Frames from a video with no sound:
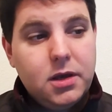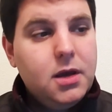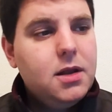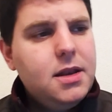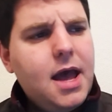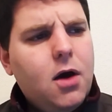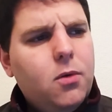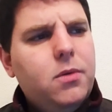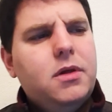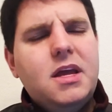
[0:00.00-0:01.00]

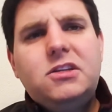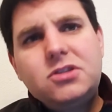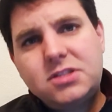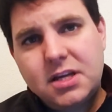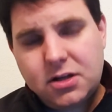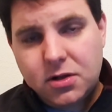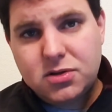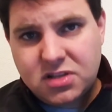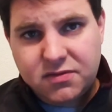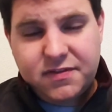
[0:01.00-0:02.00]
Now, interesting
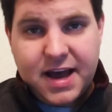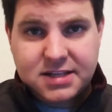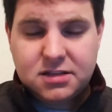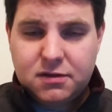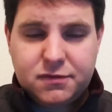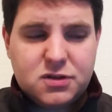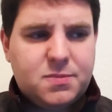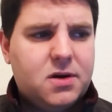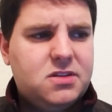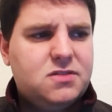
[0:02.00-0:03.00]
closing facts in the first
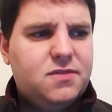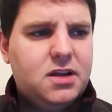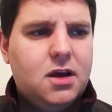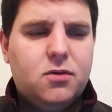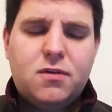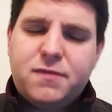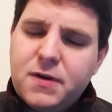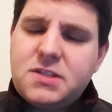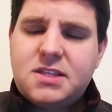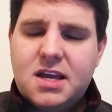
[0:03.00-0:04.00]
part of this video. The
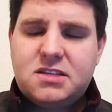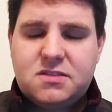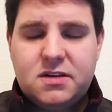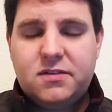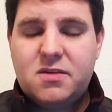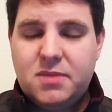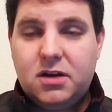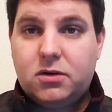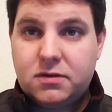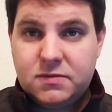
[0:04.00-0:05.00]
first Thanksgiving
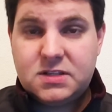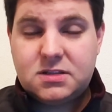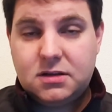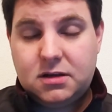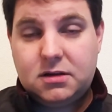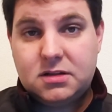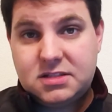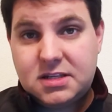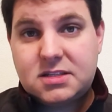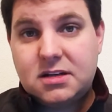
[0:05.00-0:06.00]
meal
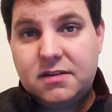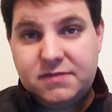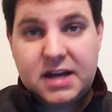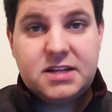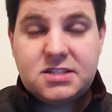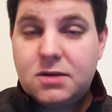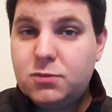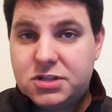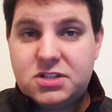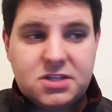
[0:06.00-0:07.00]
consisted of venison,
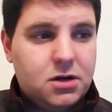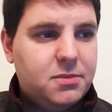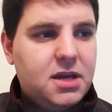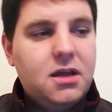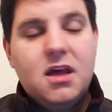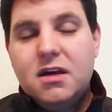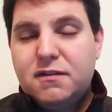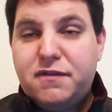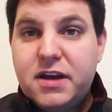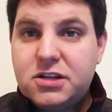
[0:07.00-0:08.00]
which is deer meat,
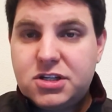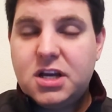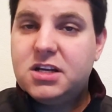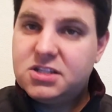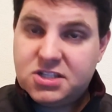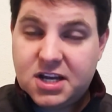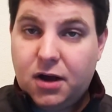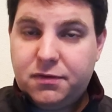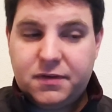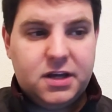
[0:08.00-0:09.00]
fish,
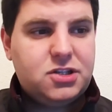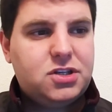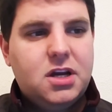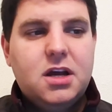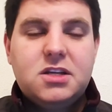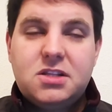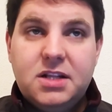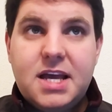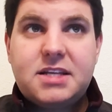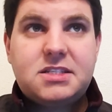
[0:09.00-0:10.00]
shellfish,
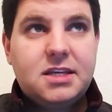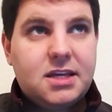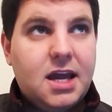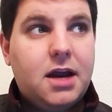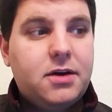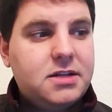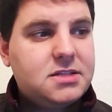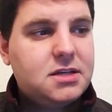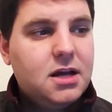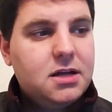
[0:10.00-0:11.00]
leeks,
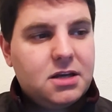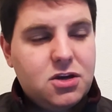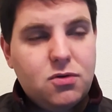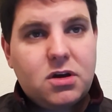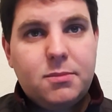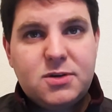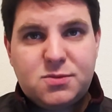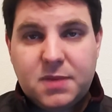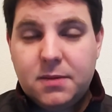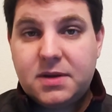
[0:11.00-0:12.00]
carrots, cucumbers,
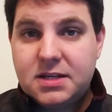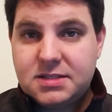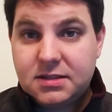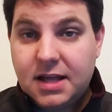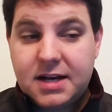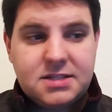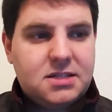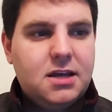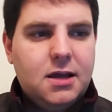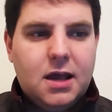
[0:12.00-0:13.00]
pumpkins,
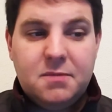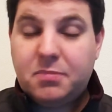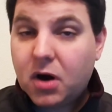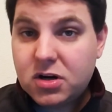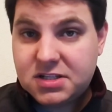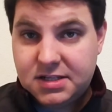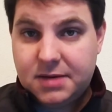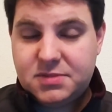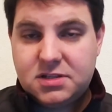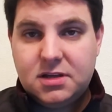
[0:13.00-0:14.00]
lettuce, and
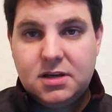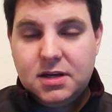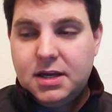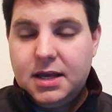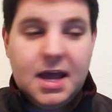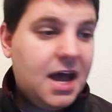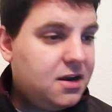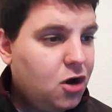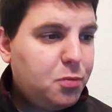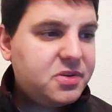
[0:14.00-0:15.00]
parsnips. It
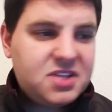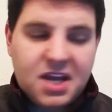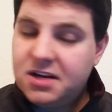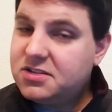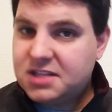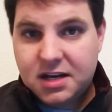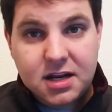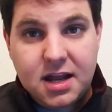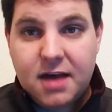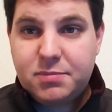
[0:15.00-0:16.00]
had no potatoes. They
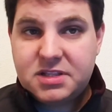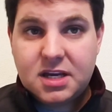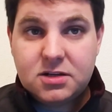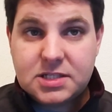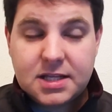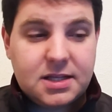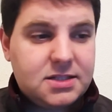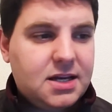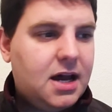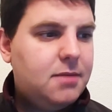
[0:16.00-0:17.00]
didn't have potatoes at
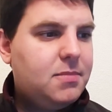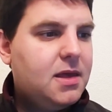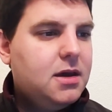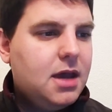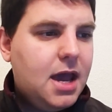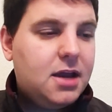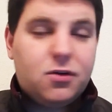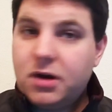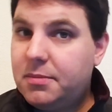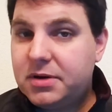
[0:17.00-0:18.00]
that time. And
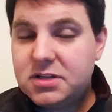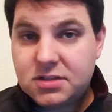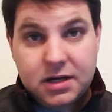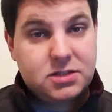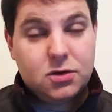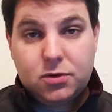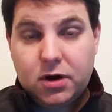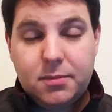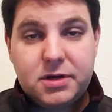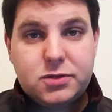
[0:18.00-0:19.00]
cranberry sauce, though
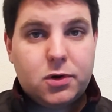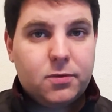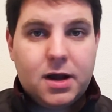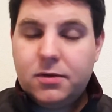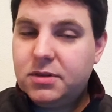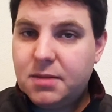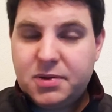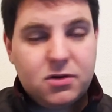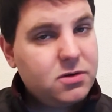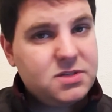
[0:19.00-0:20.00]
cranberries were around, the
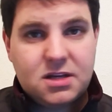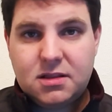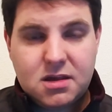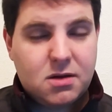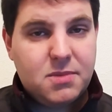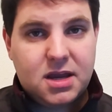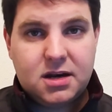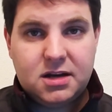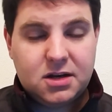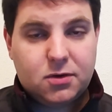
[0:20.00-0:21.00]
Pilgrims didn't think of
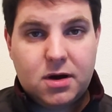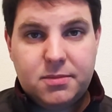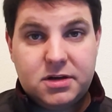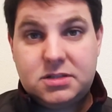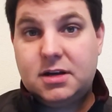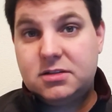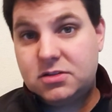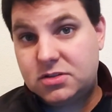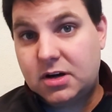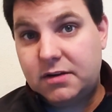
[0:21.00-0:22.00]
making it into cranberry sauce.
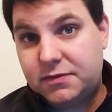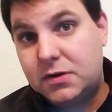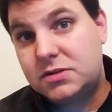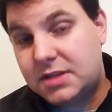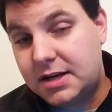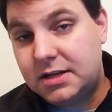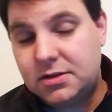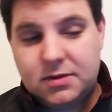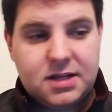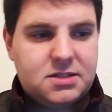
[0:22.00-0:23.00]
So sorry, folks, they didn't
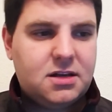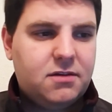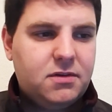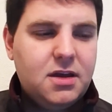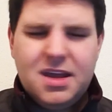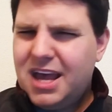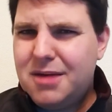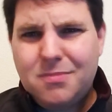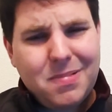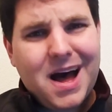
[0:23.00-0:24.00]
do that stuff.
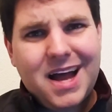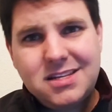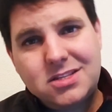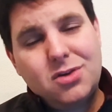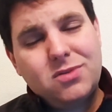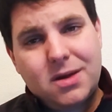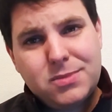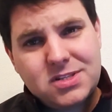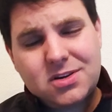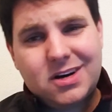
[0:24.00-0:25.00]
And pies, don't get
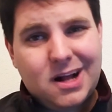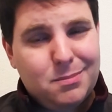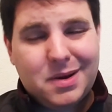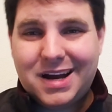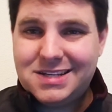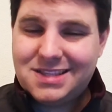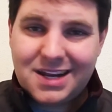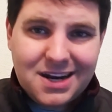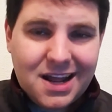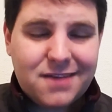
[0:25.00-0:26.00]
me started on pies. They
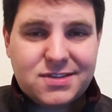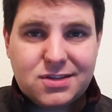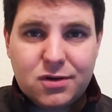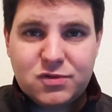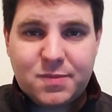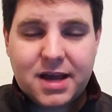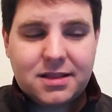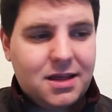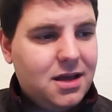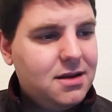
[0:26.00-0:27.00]
didn't have stoves
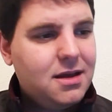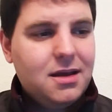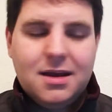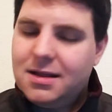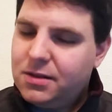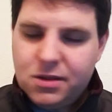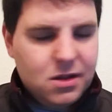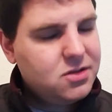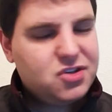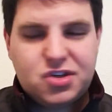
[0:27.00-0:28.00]
back then.
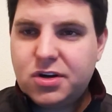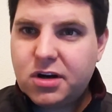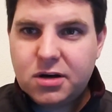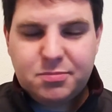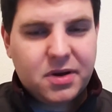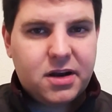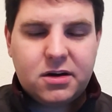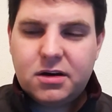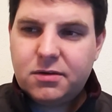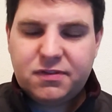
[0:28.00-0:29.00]
The sugar,
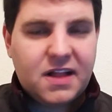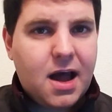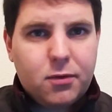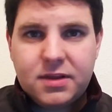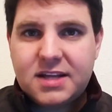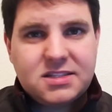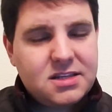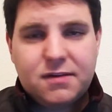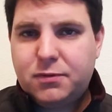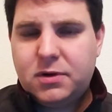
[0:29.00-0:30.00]
butter, flour, that stuff would